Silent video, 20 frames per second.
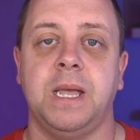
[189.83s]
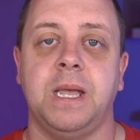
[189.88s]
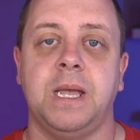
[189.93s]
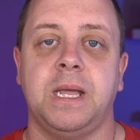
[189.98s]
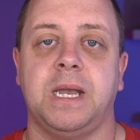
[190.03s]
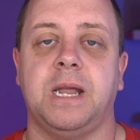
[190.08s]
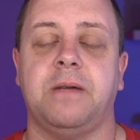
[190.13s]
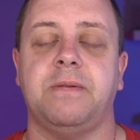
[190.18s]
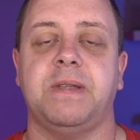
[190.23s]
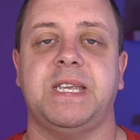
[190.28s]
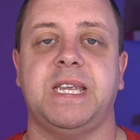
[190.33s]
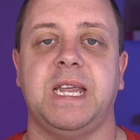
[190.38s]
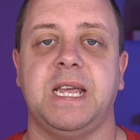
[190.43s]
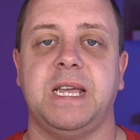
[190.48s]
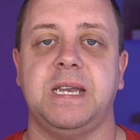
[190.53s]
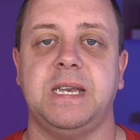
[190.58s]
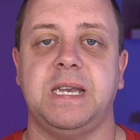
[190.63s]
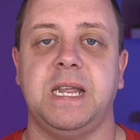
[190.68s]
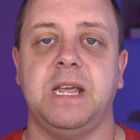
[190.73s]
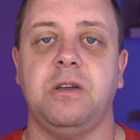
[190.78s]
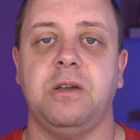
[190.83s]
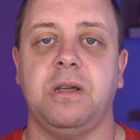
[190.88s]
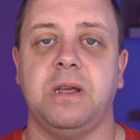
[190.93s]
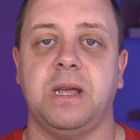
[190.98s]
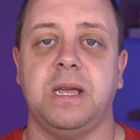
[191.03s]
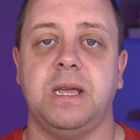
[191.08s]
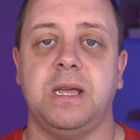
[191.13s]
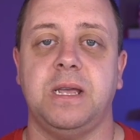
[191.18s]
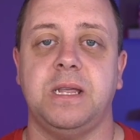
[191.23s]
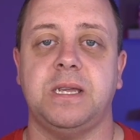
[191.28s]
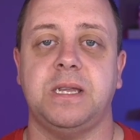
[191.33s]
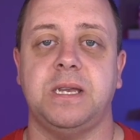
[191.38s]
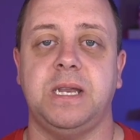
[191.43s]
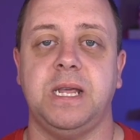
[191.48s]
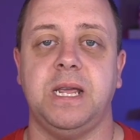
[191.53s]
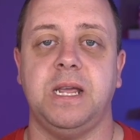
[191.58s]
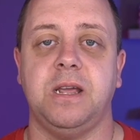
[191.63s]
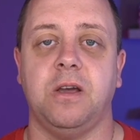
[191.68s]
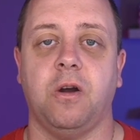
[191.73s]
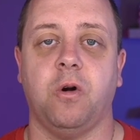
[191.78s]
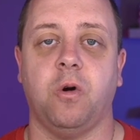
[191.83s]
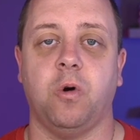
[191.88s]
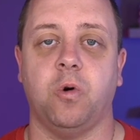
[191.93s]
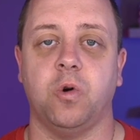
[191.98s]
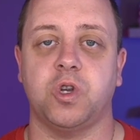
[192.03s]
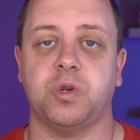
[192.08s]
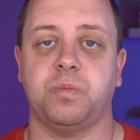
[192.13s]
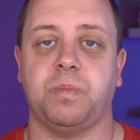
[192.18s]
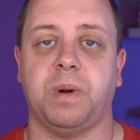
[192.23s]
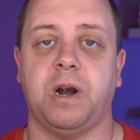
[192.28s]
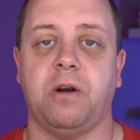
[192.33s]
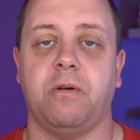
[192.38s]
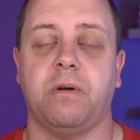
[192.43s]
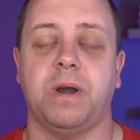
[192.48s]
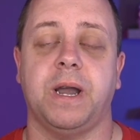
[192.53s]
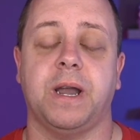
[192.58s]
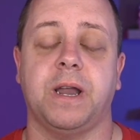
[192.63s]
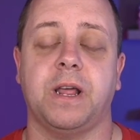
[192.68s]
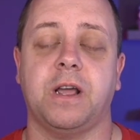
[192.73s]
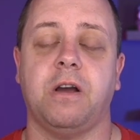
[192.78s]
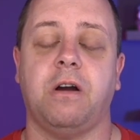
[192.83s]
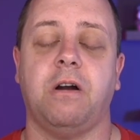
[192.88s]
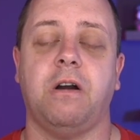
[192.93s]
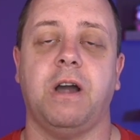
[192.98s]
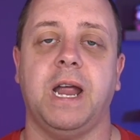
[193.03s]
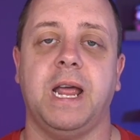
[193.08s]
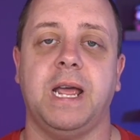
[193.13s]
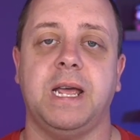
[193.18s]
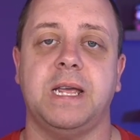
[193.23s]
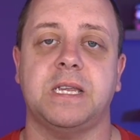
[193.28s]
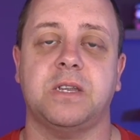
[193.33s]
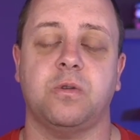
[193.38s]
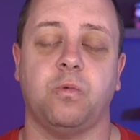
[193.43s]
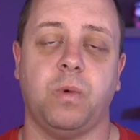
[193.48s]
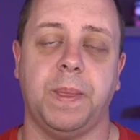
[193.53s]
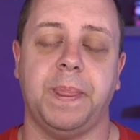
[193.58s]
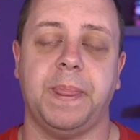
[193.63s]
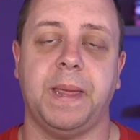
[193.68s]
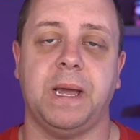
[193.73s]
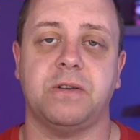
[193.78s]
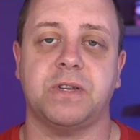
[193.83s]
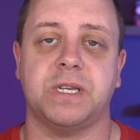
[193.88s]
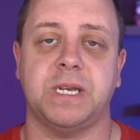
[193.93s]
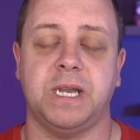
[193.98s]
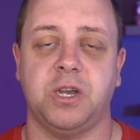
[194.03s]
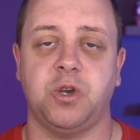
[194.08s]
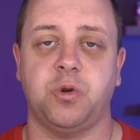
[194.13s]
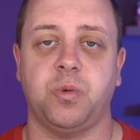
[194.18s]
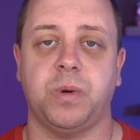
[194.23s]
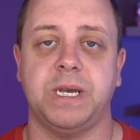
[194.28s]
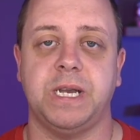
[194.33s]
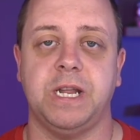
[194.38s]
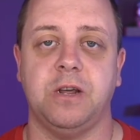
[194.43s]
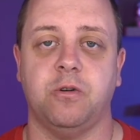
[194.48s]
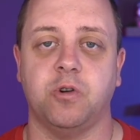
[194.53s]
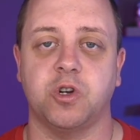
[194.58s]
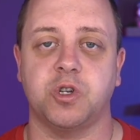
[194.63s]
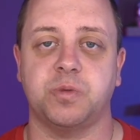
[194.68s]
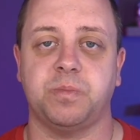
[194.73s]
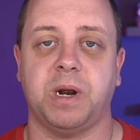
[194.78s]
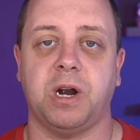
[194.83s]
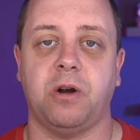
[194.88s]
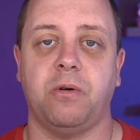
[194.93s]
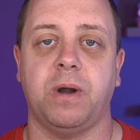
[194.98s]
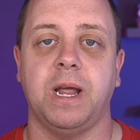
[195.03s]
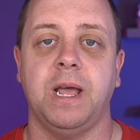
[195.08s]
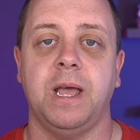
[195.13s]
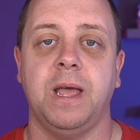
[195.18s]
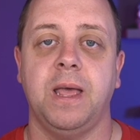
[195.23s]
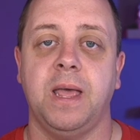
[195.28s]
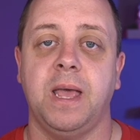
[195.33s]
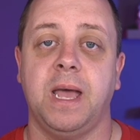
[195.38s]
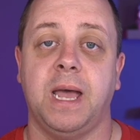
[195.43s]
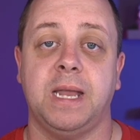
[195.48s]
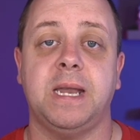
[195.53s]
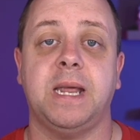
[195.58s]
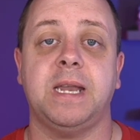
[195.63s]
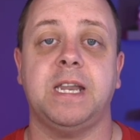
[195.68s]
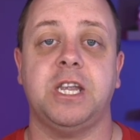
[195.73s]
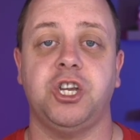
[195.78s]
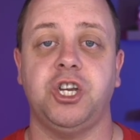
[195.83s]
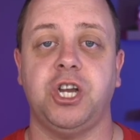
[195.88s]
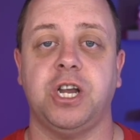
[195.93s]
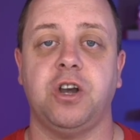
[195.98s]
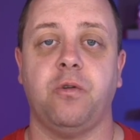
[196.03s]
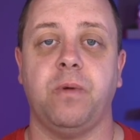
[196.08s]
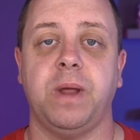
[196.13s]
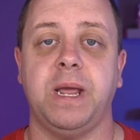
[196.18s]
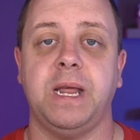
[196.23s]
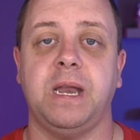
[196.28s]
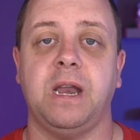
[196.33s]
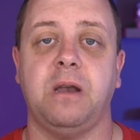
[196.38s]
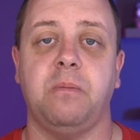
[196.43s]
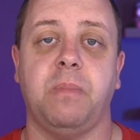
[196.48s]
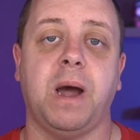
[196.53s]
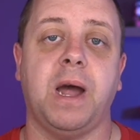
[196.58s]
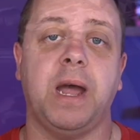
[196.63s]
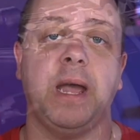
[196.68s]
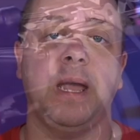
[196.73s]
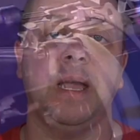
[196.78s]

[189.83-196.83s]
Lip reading: Now the second thing is the horsepower. Now the car has 1020 horsepower and that is generated by